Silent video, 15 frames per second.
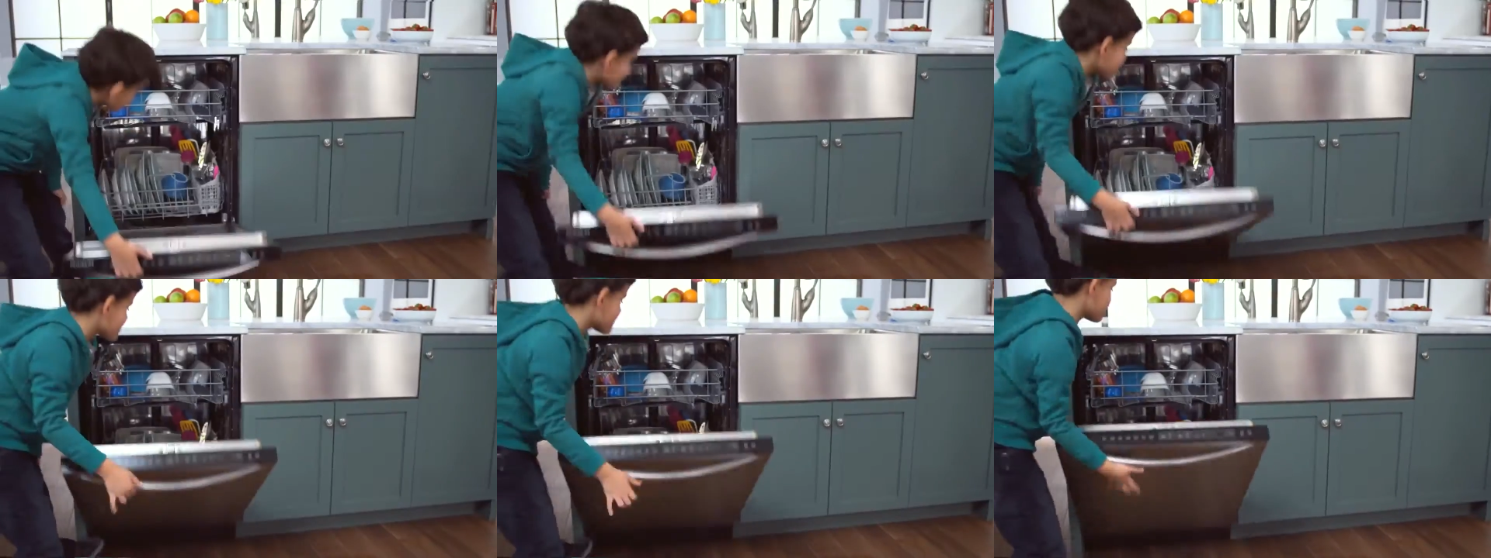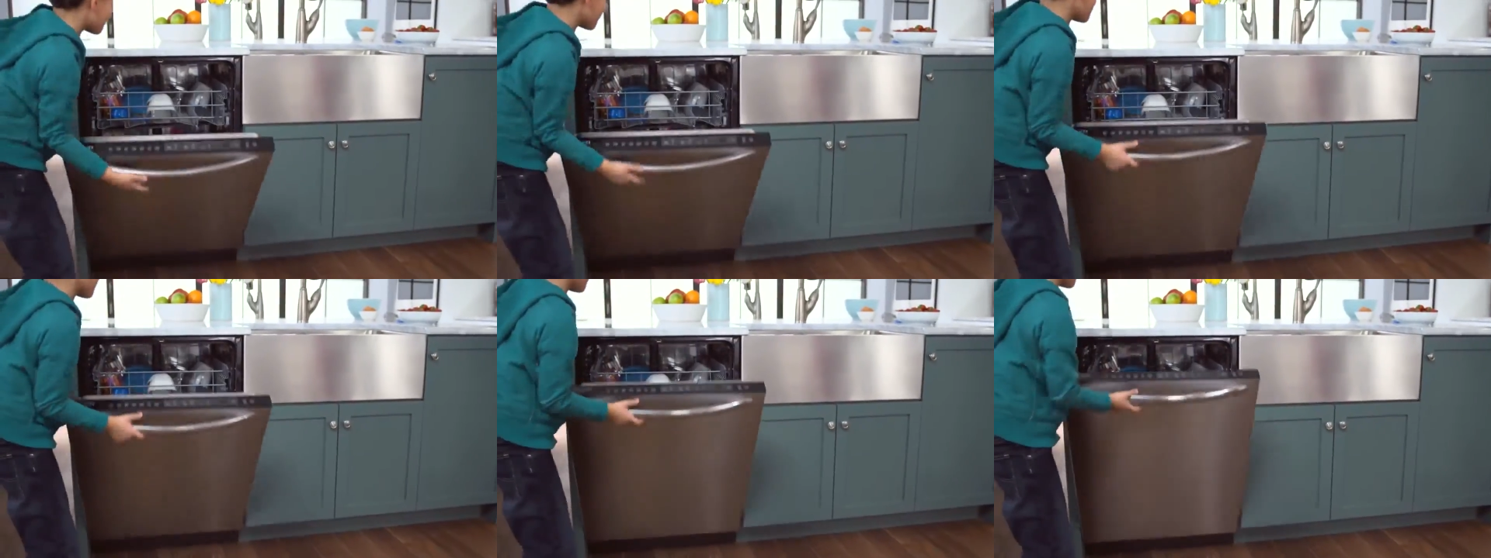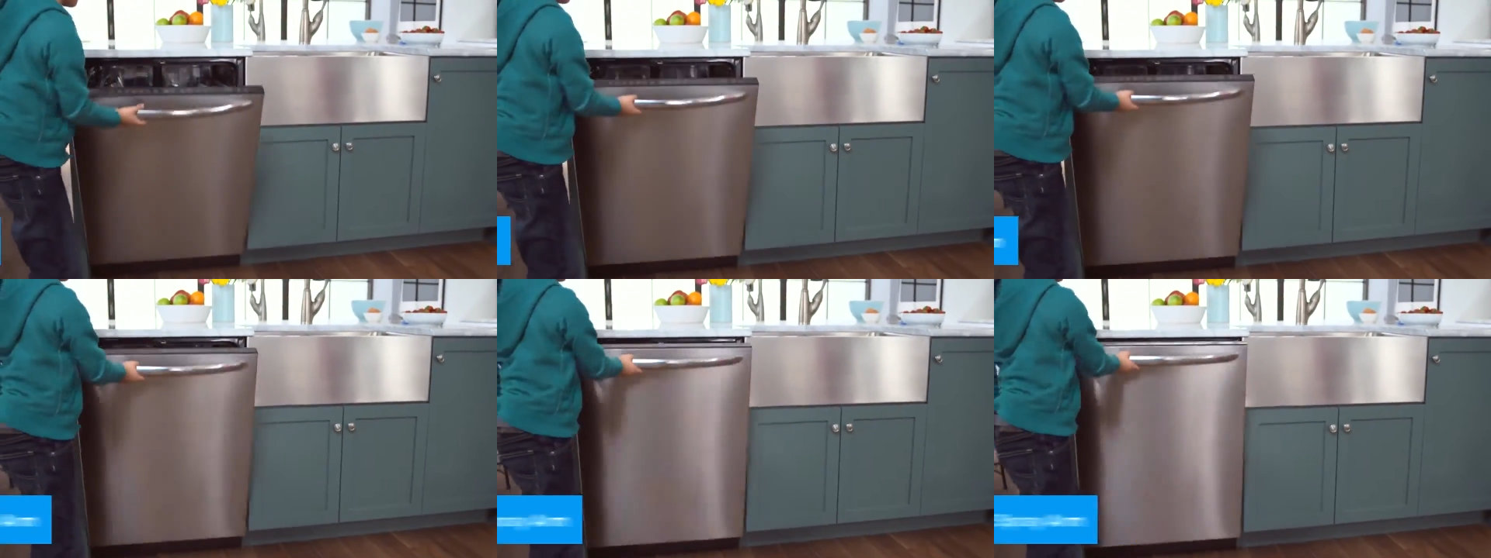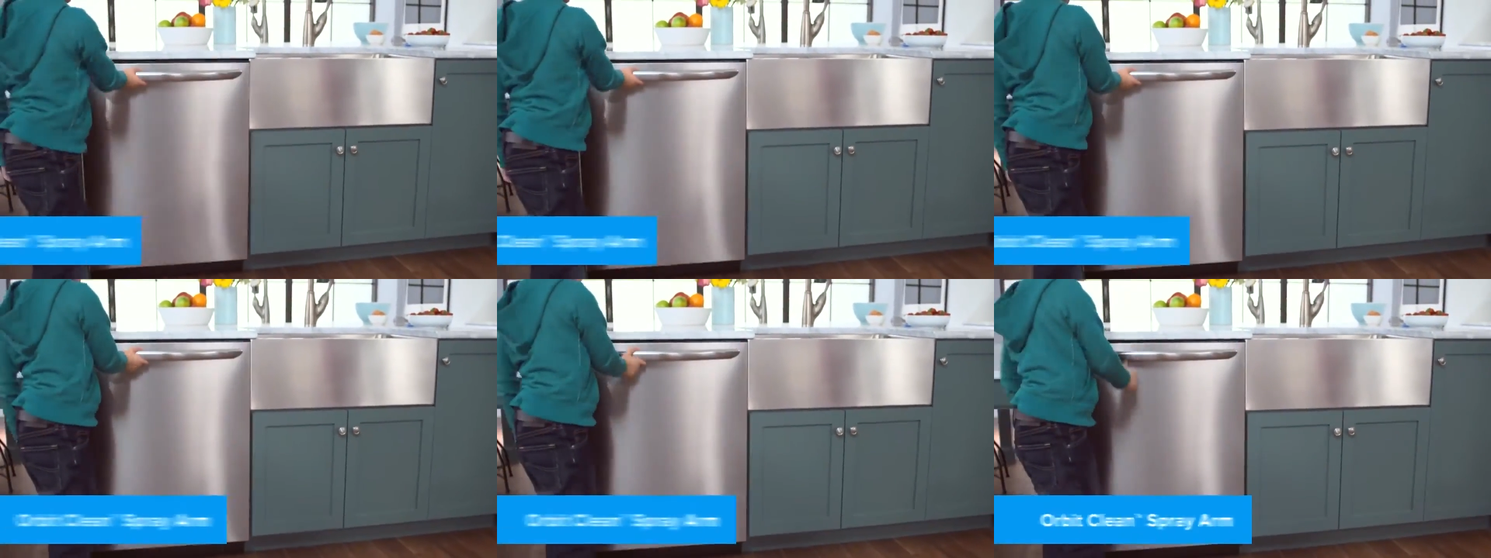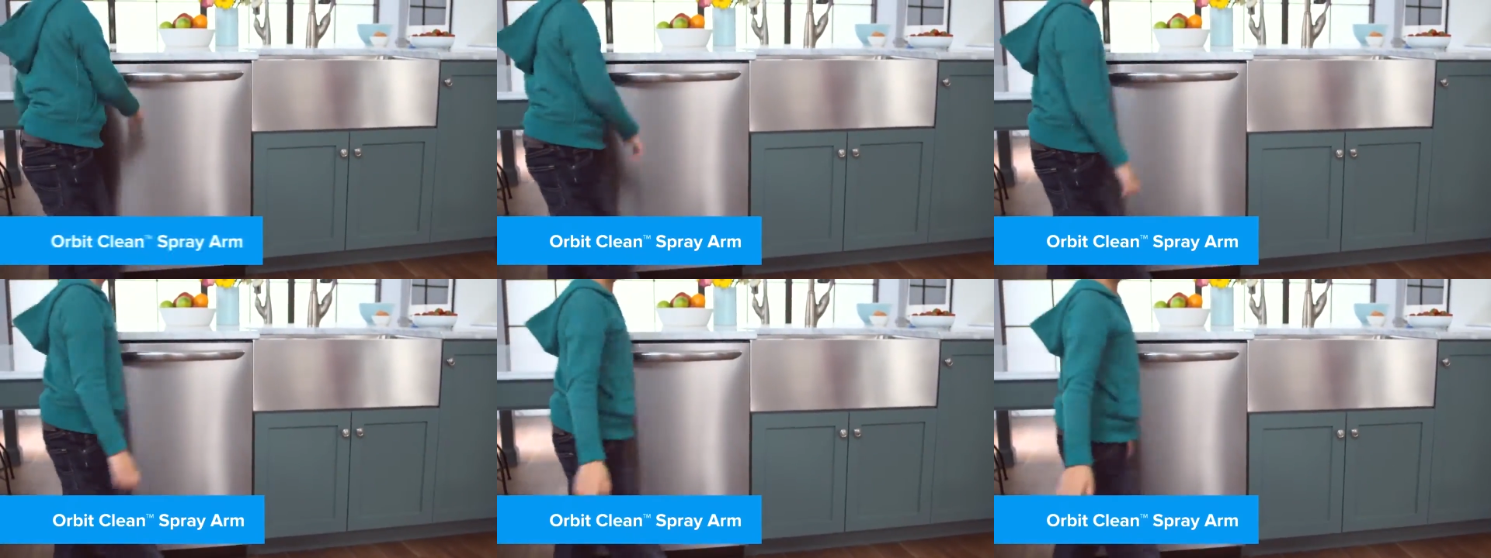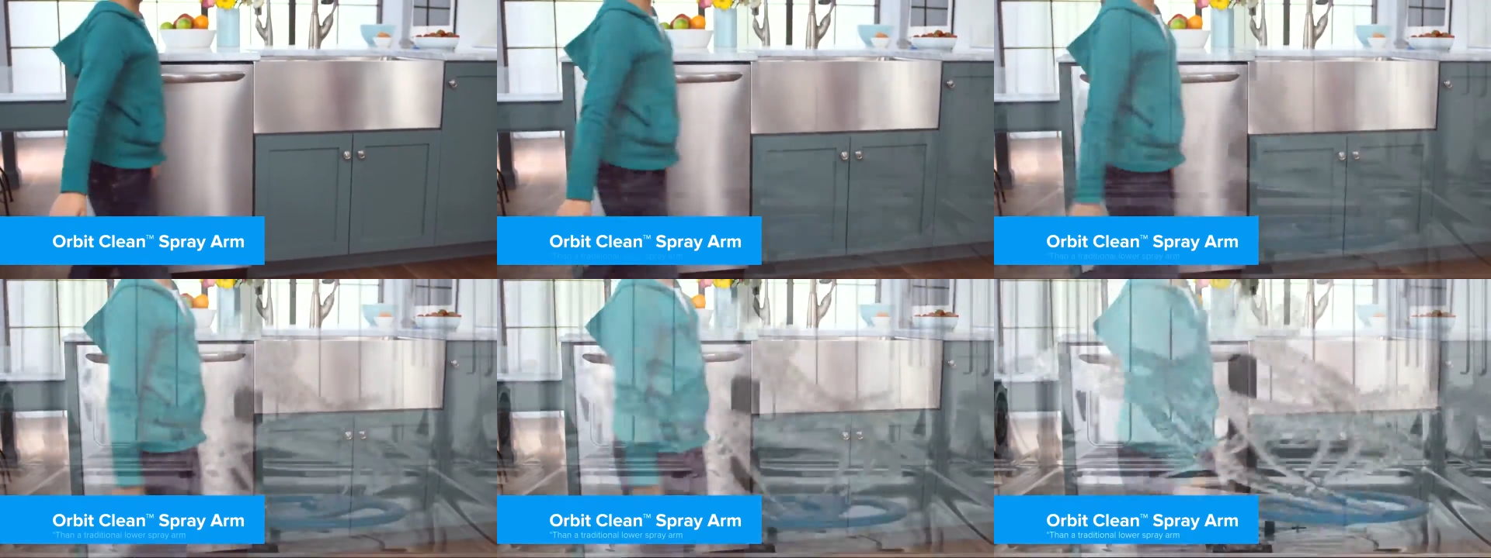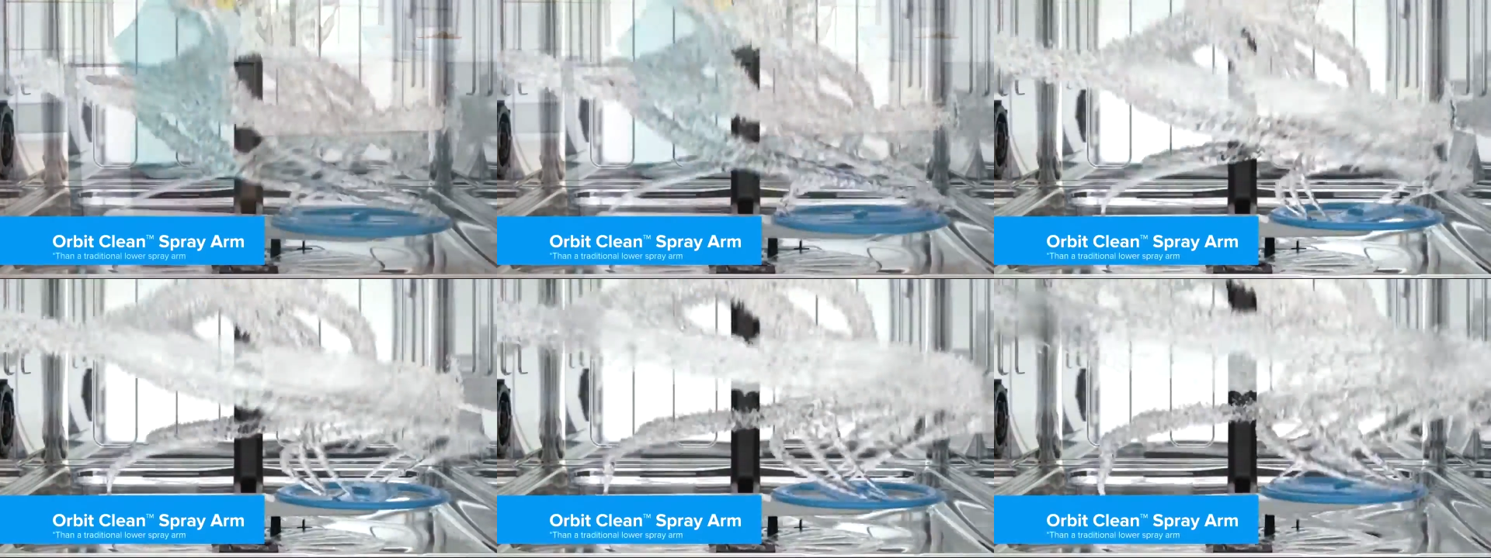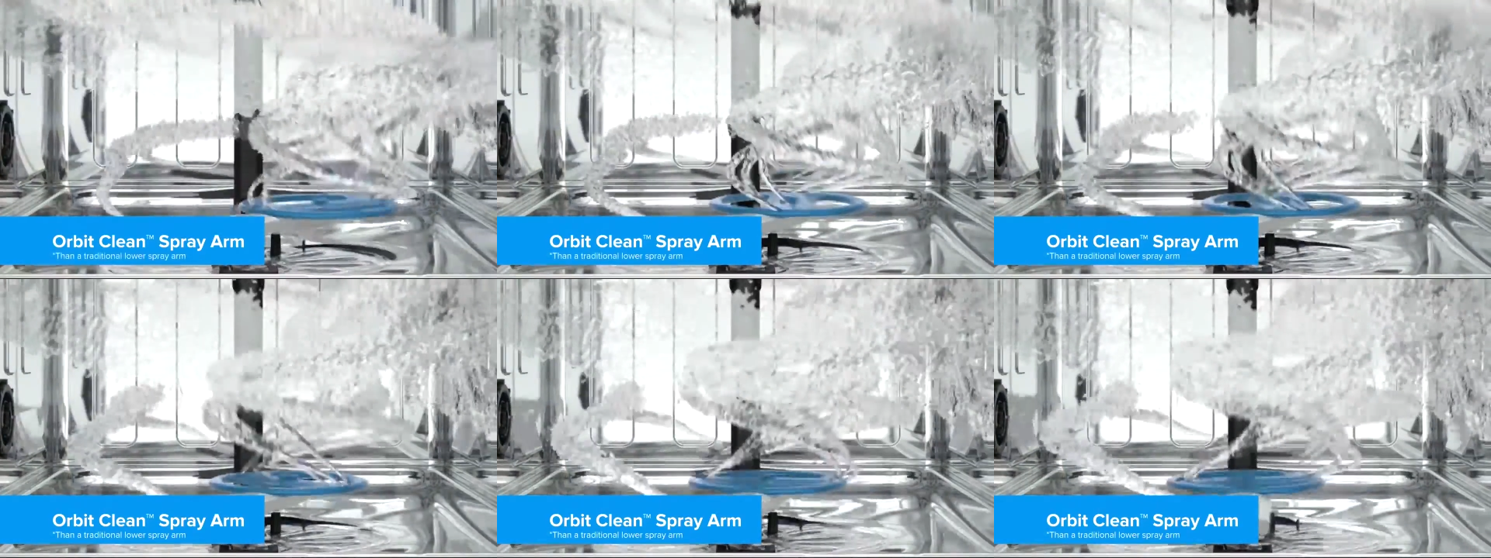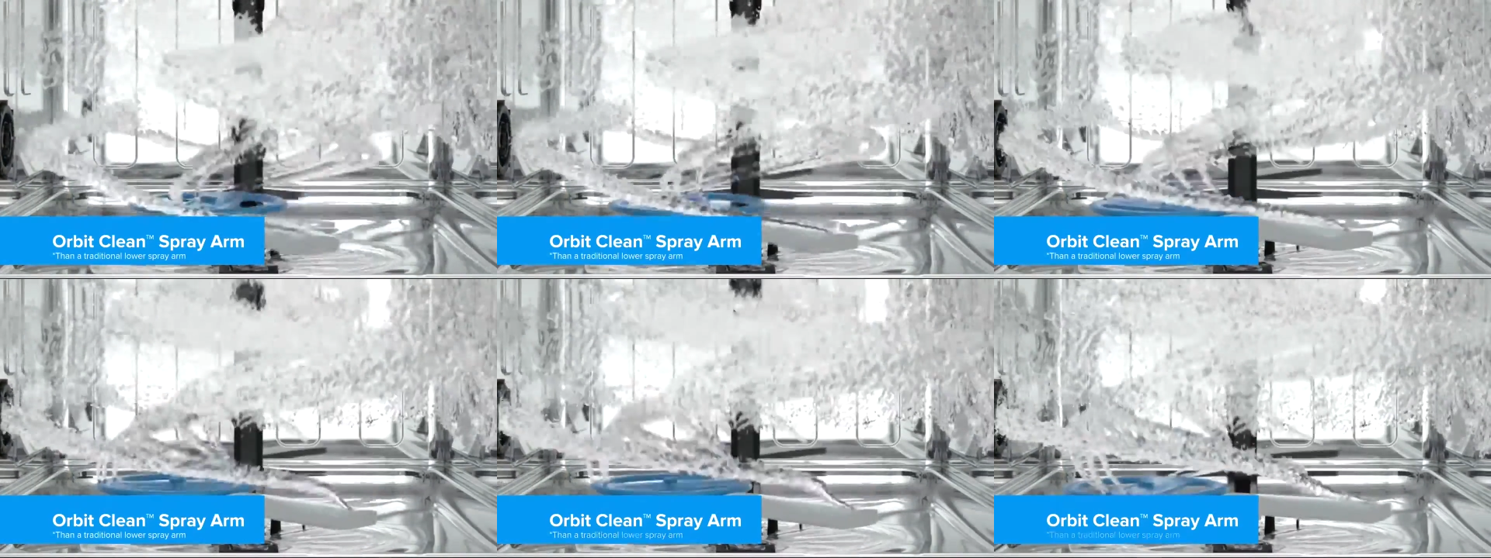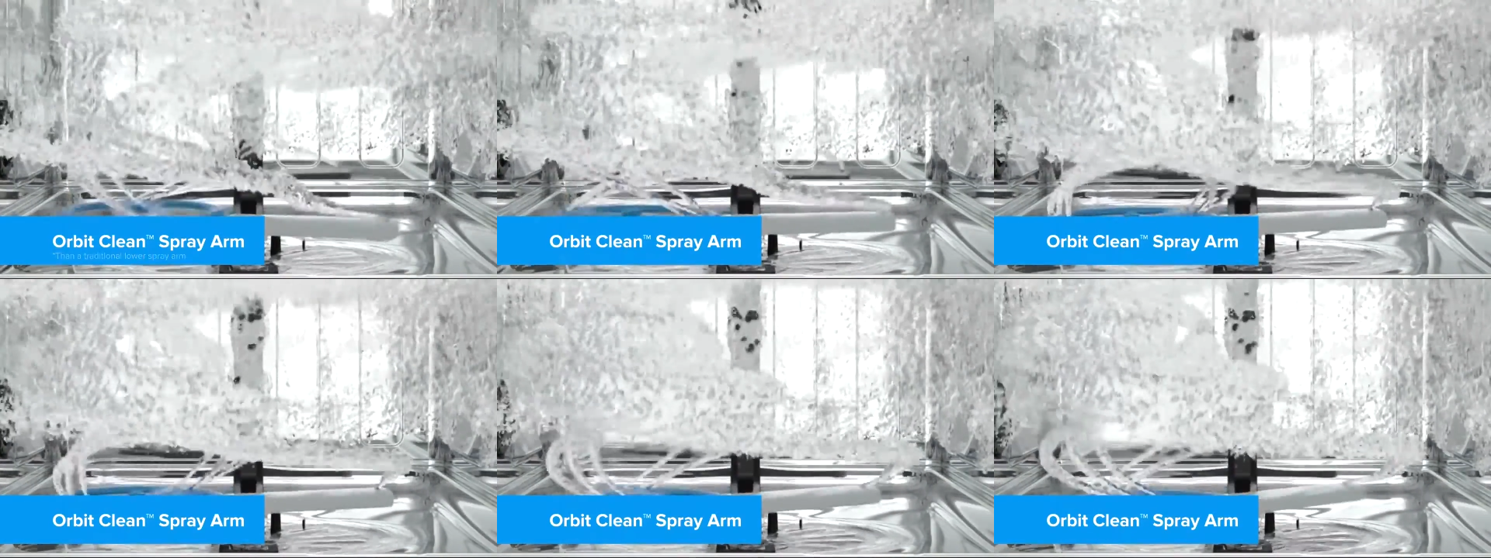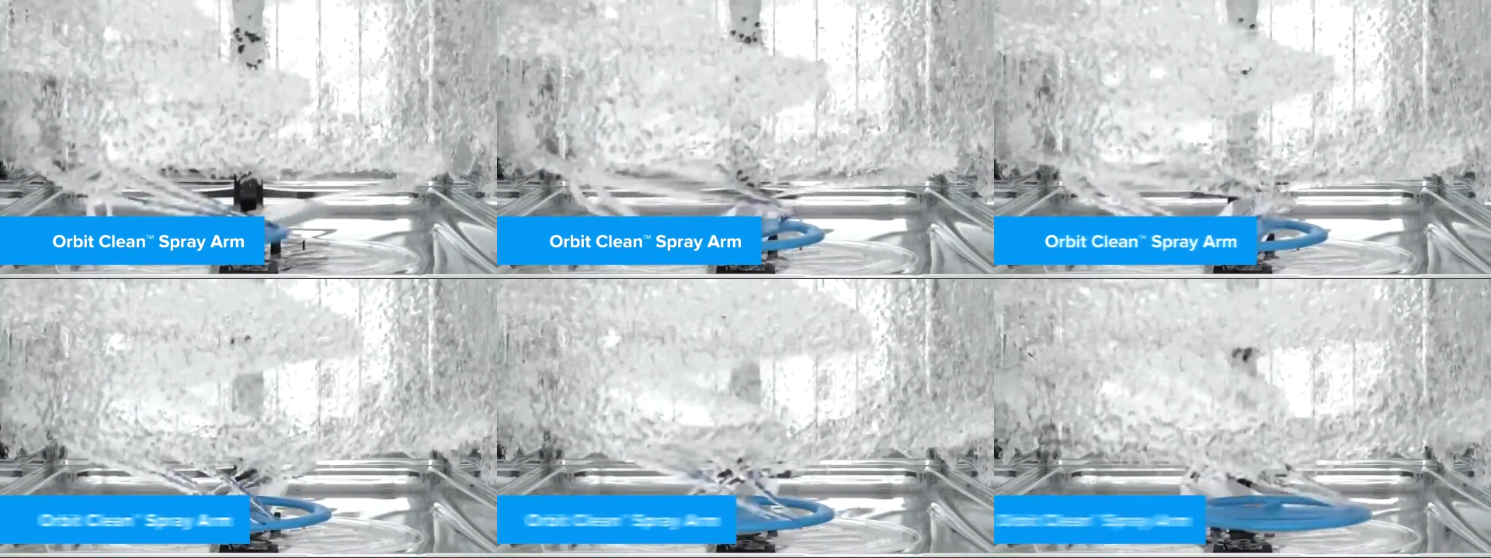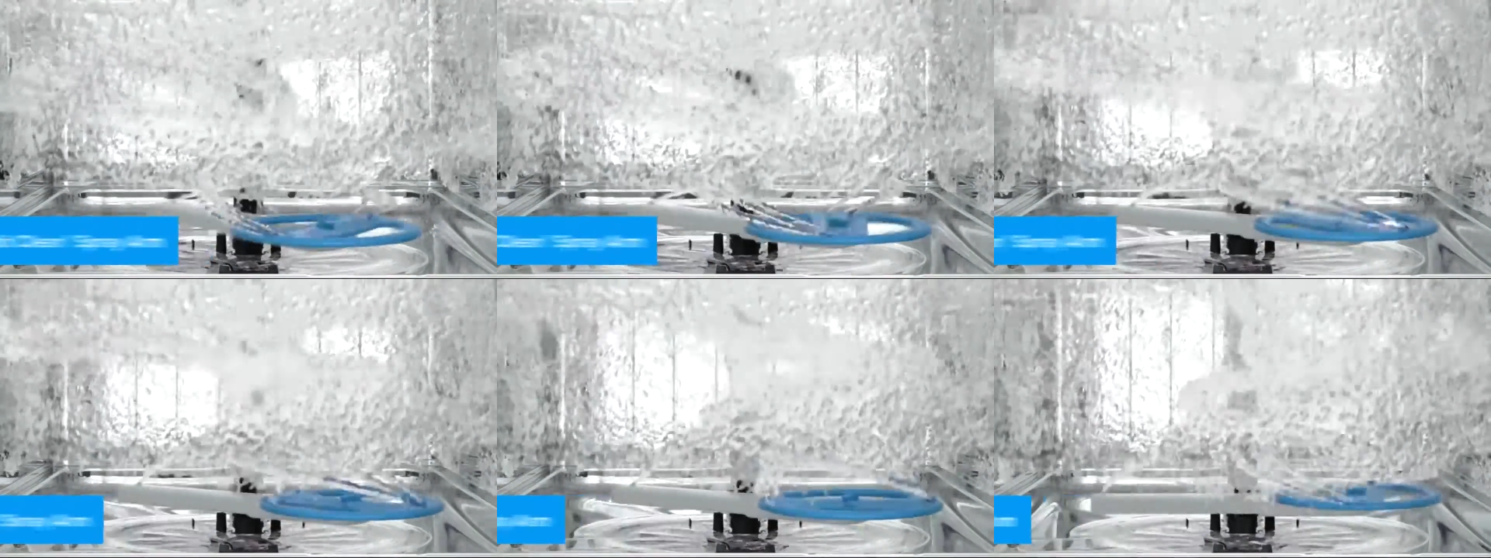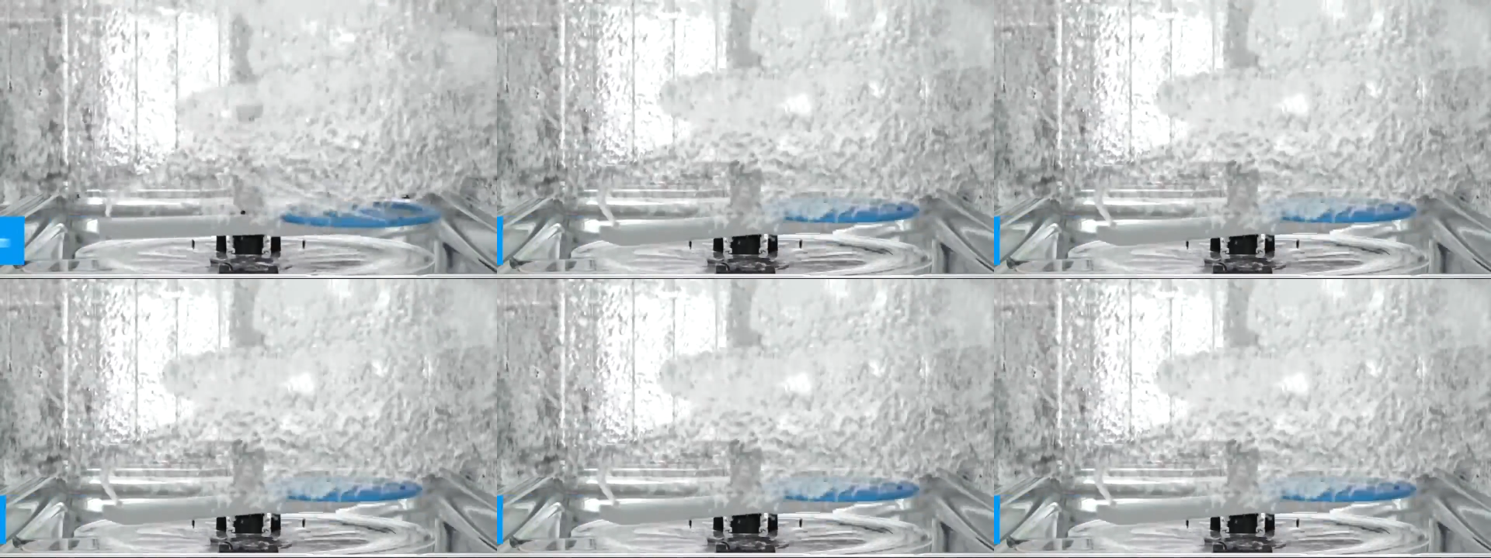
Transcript: Nobody's mouth can be seen.